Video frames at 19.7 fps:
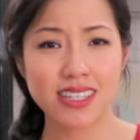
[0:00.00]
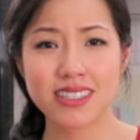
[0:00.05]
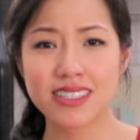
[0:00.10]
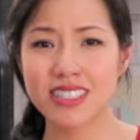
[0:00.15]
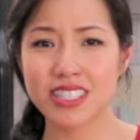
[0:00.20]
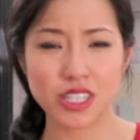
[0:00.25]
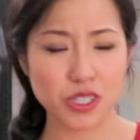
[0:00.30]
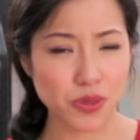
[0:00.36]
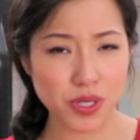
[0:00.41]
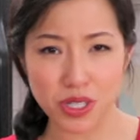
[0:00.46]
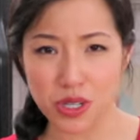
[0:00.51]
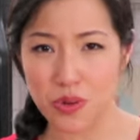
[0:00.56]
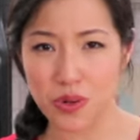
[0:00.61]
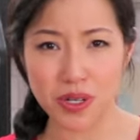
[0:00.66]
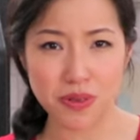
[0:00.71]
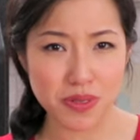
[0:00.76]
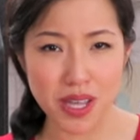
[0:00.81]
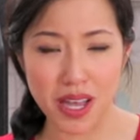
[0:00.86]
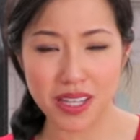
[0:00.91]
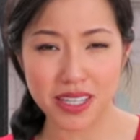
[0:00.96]
Does anyone know
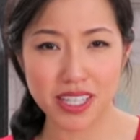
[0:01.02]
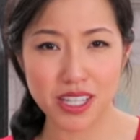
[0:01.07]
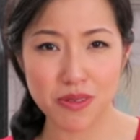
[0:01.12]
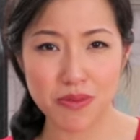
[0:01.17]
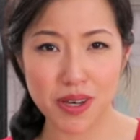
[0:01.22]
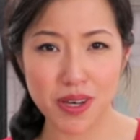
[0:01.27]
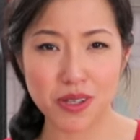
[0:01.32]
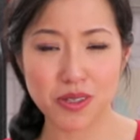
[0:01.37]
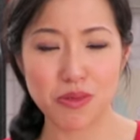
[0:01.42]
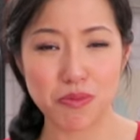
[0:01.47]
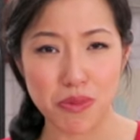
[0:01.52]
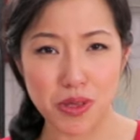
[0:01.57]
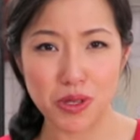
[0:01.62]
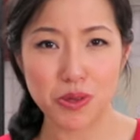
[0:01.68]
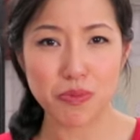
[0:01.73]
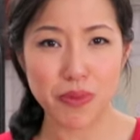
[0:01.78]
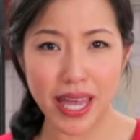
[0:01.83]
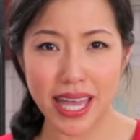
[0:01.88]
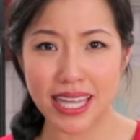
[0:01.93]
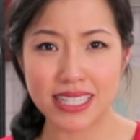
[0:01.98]
what I'm talking about?
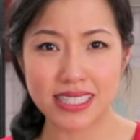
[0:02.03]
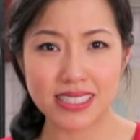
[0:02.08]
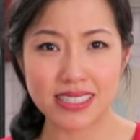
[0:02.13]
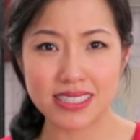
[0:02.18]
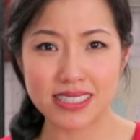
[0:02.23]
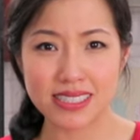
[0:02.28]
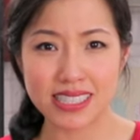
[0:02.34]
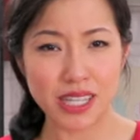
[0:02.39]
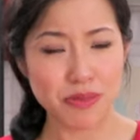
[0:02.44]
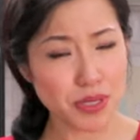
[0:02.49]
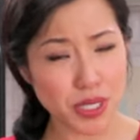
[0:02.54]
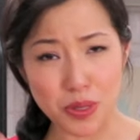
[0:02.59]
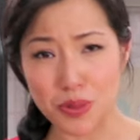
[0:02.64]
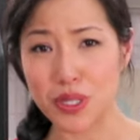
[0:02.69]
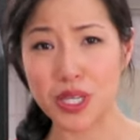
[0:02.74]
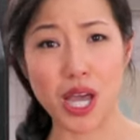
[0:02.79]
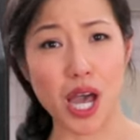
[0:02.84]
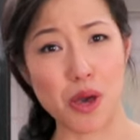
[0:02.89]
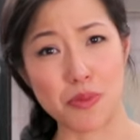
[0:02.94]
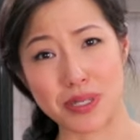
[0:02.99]
Milk bags? Let me know in
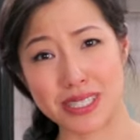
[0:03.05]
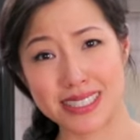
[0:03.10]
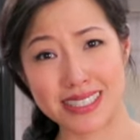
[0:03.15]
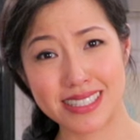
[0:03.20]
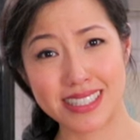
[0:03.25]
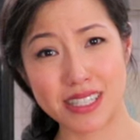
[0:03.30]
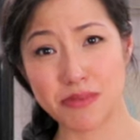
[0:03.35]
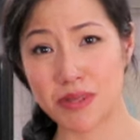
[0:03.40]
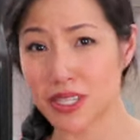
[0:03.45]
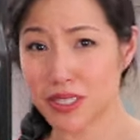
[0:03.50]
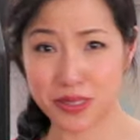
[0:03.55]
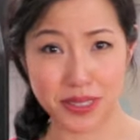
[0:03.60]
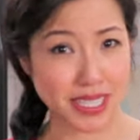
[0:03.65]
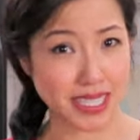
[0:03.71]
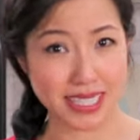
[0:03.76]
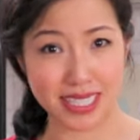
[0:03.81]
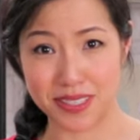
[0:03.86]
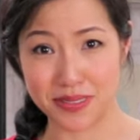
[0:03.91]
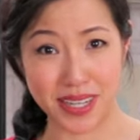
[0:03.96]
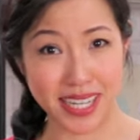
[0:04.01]
the comments. I'm not
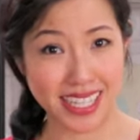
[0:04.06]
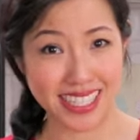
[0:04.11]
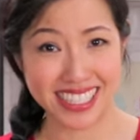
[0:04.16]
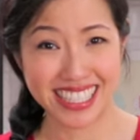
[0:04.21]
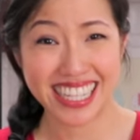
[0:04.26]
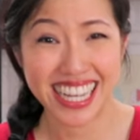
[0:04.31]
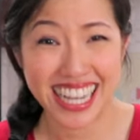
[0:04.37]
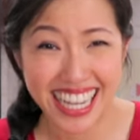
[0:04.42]
crazy, right?